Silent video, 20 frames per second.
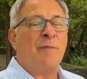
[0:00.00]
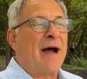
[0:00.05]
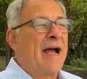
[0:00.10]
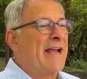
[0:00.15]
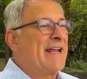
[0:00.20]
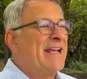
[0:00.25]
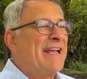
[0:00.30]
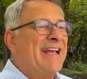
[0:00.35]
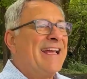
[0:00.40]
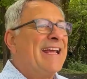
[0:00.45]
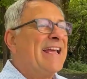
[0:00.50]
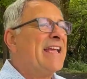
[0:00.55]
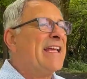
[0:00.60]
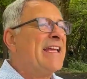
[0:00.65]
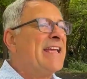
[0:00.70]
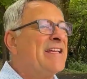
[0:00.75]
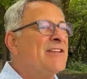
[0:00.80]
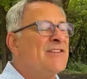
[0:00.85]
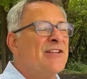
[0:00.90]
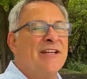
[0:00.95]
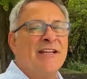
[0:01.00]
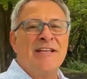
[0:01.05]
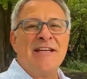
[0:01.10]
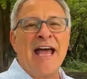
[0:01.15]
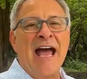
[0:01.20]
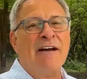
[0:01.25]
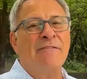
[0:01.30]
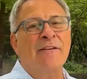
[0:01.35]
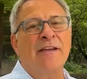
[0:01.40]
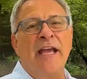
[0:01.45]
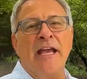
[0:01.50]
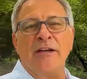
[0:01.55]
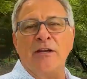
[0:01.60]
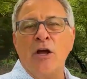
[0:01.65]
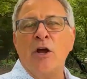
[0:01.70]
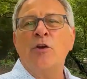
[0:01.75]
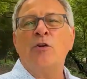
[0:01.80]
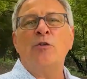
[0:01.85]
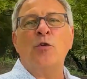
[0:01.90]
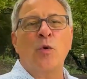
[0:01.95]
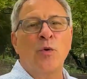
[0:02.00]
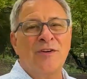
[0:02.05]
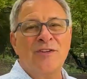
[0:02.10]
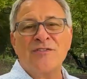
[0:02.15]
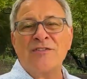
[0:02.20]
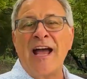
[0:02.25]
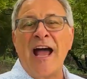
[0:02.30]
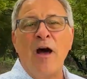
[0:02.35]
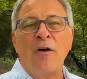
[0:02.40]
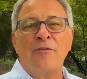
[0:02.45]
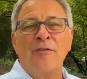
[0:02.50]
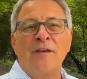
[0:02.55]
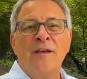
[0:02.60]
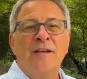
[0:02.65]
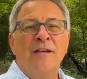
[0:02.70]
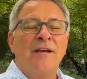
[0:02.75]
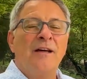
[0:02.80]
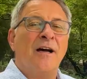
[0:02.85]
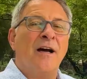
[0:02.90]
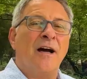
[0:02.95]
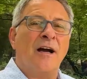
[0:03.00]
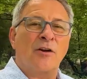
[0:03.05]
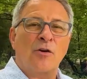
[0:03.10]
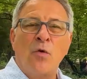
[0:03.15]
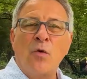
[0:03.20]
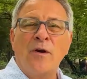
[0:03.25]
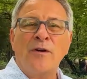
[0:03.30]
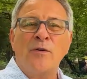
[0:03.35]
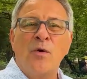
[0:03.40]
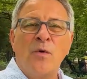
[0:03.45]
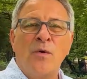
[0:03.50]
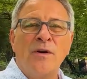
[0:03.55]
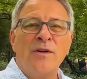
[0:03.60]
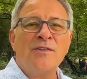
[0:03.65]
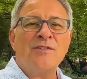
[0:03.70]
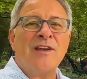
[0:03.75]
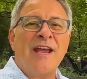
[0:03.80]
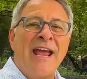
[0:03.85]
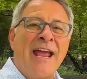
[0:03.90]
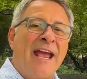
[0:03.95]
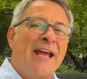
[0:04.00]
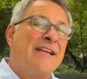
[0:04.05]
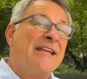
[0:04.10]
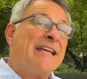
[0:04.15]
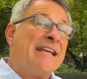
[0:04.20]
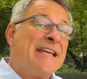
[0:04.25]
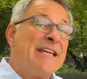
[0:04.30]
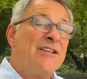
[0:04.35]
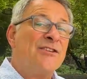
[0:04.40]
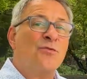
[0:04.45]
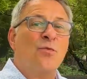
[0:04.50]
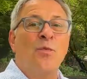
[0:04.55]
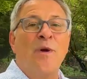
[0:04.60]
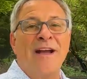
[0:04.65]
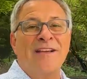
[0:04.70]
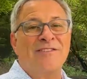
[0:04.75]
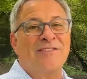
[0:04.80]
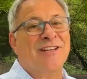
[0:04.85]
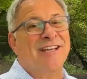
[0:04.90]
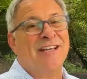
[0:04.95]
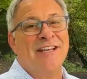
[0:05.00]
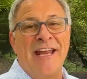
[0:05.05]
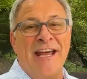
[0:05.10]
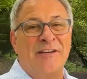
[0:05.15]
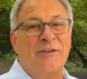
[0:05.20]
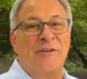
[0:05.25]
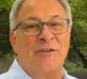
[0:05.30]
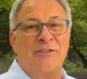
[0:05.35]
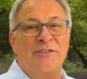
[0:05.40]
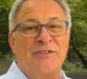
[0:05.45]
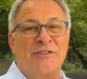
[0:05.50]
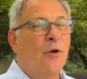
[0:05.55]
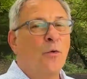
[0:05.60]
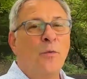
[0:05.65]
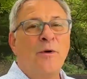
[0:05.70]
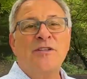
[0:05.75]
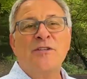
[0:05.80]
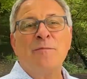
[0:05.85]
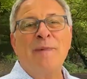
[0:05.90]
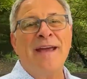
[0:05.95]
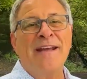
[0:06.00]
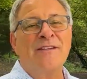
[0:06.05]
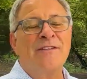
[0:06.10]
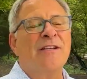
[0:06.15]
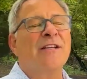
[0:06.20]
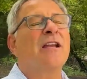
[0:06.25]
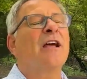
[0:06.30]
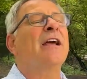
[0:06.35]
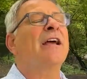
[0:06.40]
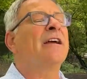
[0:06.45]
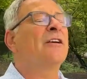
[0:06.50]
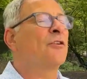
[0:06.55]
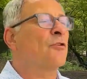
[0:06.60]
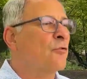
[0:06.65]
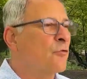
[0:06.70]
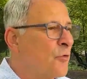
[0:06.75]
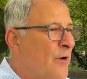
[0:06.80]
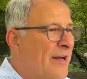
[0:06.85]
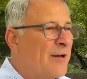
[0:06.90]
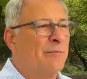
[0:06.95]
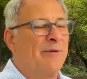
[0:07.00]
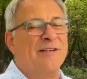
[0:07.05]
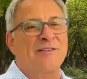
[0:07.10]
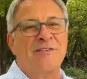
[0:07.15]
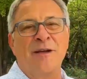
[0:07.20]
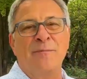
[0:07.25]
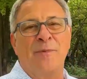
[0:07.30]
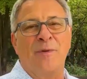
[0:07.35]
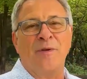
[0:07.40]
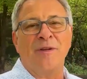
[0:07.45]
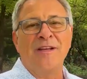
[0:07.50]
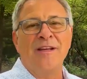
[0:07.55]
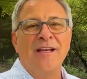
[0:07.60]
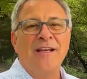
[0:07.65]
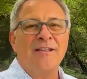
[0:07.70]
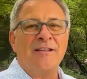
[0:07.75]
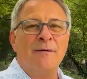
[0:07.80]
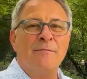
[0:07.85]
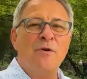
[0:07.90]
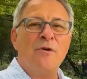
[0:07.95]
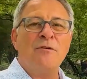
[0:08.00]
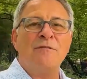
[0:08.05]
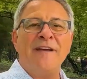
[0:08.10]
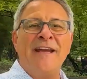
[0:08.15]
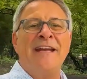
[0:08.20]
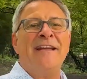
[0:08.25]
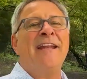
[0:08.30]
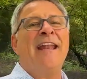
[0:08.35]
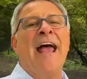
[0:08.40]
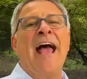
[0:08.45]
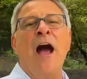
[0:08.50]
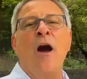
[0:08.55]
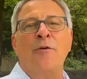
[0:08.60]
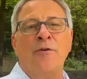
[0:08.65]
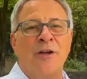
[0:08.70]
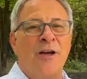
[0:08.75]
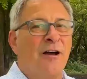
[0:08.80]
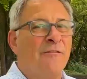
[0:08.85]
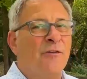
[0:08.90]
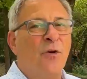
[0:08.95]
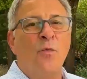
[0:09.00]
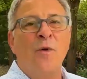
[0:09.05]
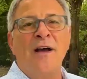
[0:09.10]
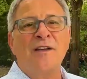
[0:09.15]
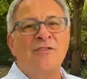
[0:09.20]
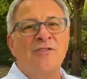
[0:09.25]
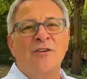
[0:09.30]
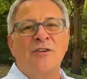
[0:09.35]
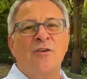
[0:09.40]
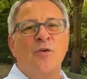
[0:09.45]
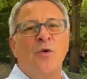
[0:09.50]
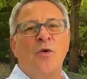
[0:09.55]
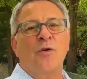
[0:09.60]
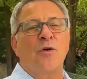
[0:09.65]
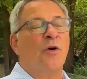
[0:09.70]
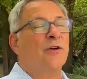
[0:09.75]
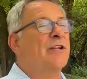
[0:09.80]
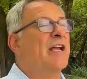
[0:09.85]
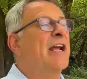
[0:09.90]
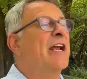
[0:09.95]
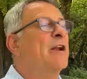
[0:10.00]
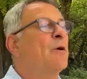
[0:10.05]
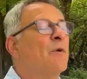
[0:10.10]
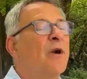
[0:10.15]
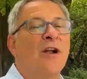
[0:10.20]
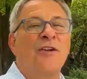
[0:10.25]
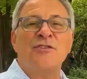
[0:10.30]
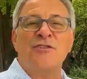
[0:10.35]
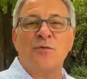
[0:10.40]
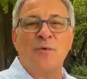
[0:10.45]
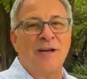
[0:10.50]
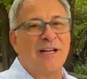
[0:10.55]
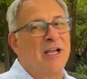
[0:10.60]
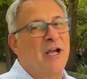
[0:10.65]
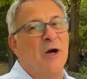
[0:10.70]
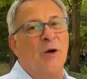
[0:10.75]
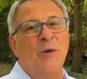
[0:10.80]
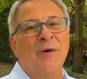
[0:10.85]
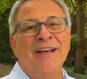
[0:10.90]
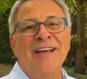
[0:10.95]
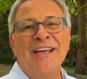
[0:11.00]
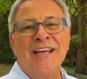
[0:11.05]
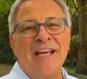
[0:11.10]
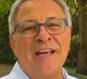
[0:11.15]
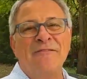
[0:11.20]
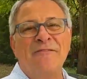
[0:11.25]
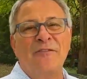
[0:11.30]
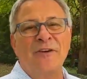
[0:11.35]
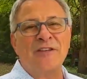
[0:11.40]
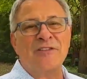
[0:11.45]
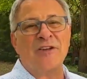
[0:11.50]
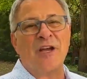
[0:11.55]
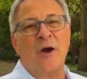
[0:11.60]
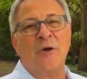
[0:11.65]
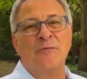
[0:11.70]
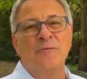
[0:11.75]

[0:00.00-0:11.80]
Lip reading: by easy to navigate north-south corridors and east-west connectors, which makes it incredibly simple to move in and out of the Western Corridor to anywhere else you want to go in Frisco.